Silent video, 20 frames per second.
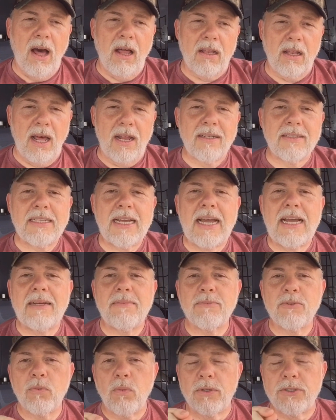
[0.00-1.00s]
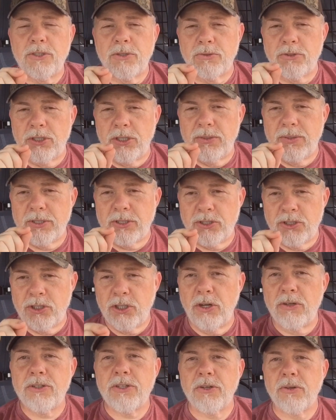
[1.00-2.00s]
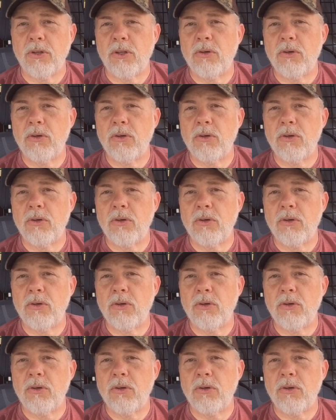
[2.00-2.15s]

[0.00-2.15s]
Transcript: A lot of times what you'll do is chunk your